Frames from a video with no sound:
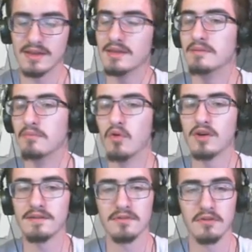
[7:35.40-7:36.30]
more
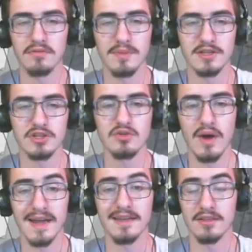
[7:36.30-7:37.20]
difficult for me to do.
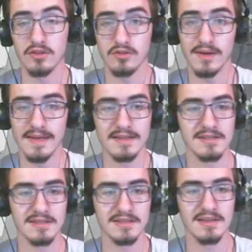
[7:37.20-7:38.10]
I can do it. It's
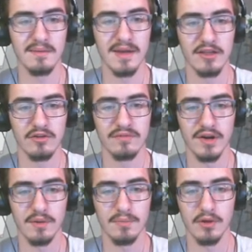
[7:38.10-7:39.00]
just a matter of
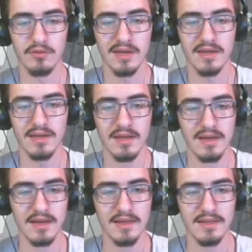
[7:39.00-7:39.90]
uploading
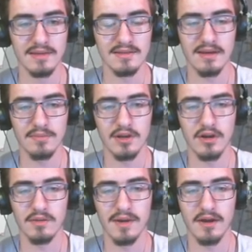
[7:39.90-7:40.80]
this template
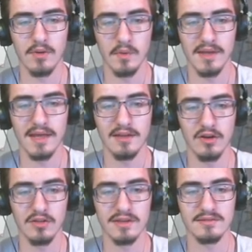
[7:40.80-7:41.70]
on the background, getting
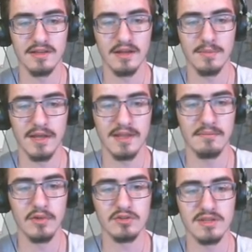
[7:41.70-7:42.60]
all this set up, and
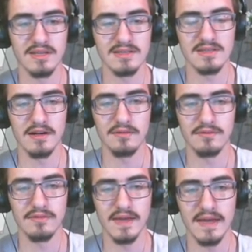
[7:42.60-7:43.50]
then most of this stuff
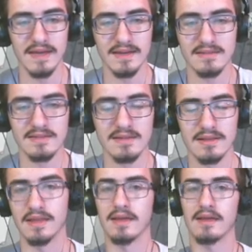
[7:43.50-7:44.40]
is
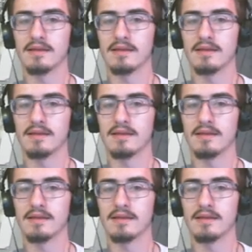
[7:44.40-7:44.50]
like,